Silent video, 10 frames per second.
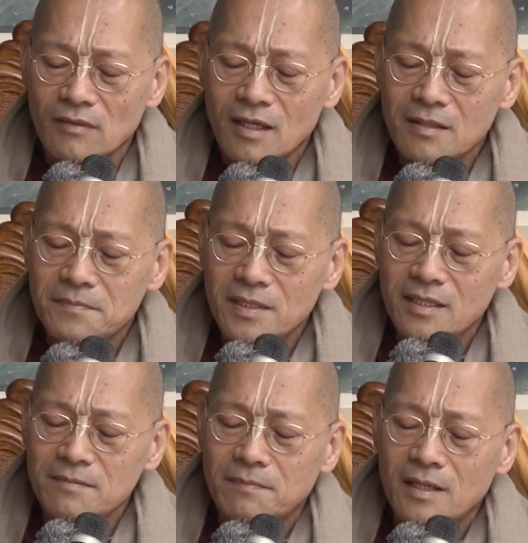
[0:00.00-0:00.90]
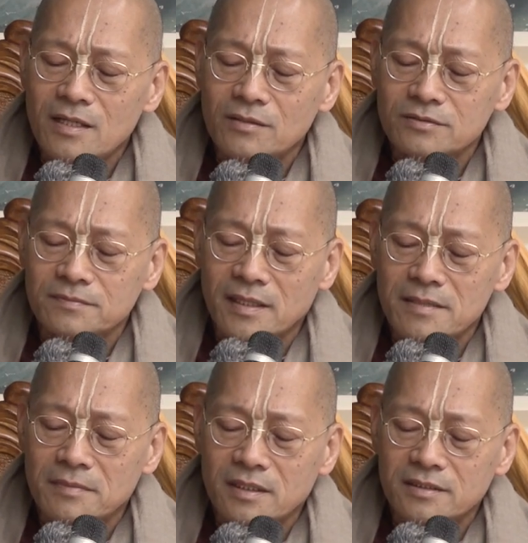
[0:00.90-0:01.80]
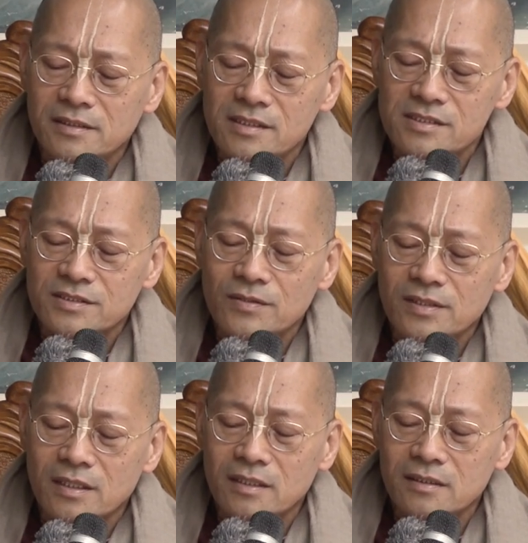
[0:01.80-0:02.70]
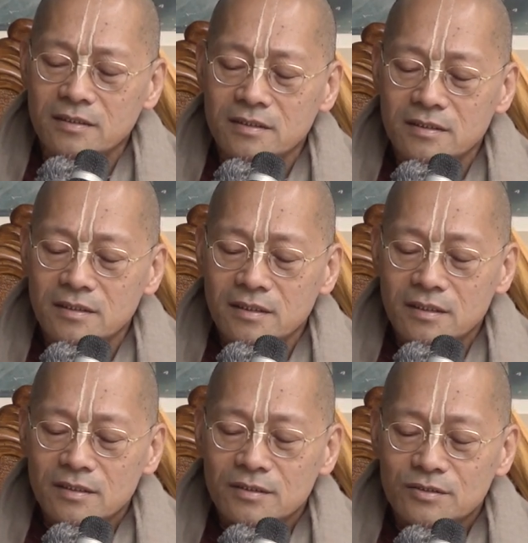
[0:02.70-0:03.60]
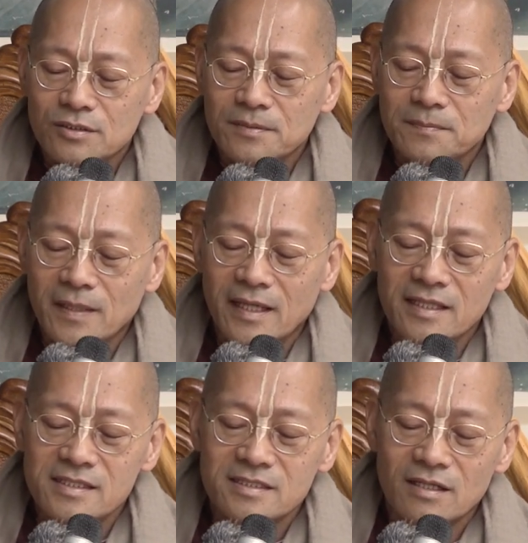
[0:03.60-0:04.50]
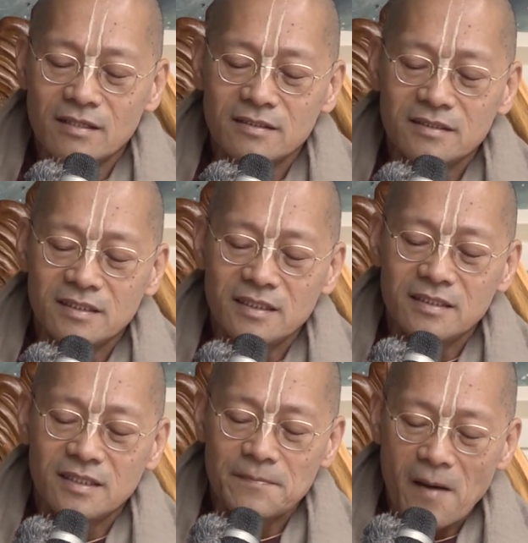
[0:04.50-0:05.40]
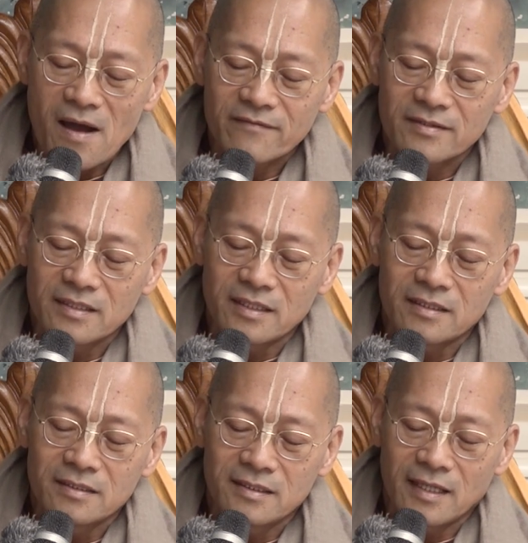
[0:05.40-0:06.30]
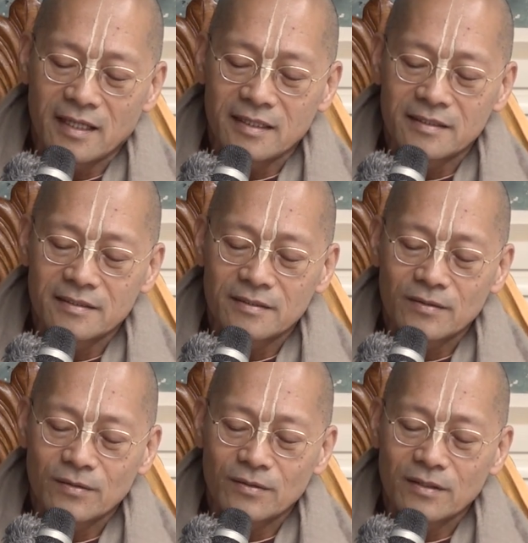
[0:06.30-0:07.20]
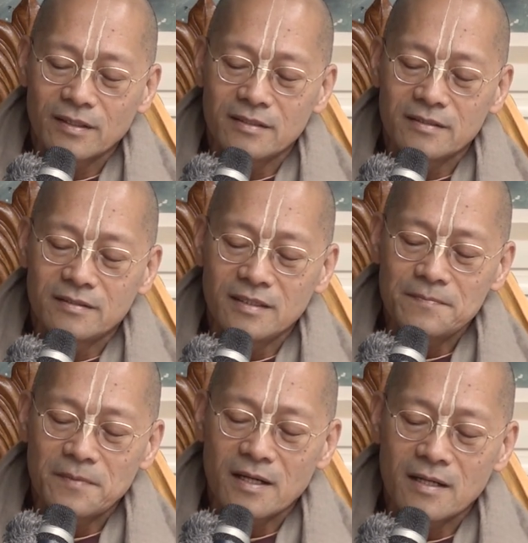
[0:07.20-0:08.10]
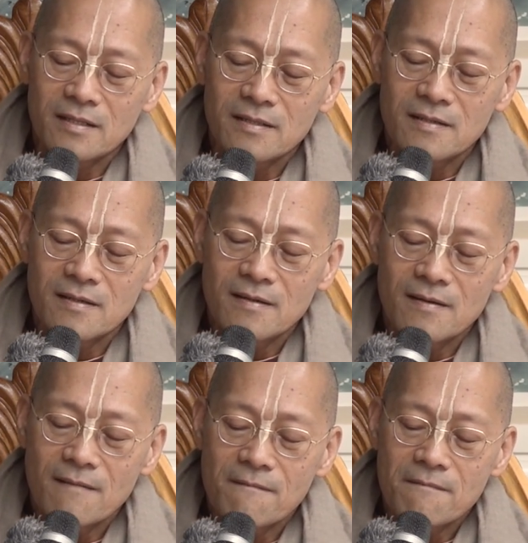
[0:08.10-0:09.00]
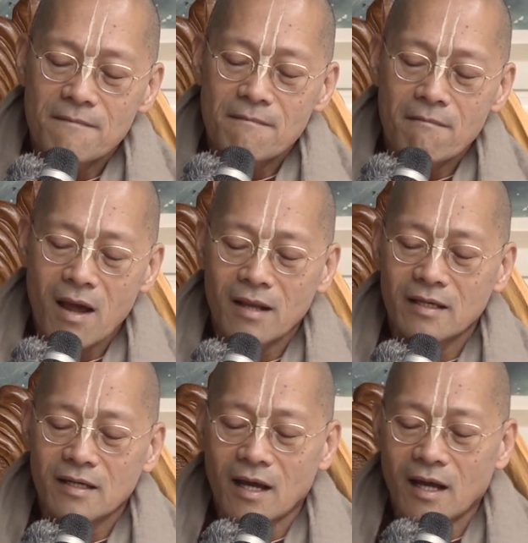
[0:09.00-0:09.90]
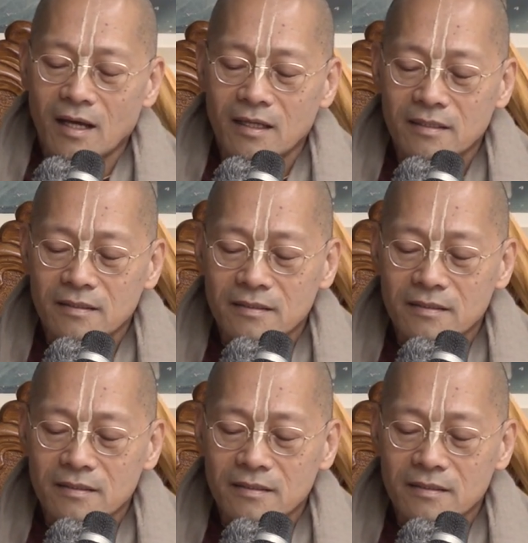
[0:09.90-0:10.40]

and being bound by Mother Yaśodā took place on the Deepavali day, or Deepa Malika.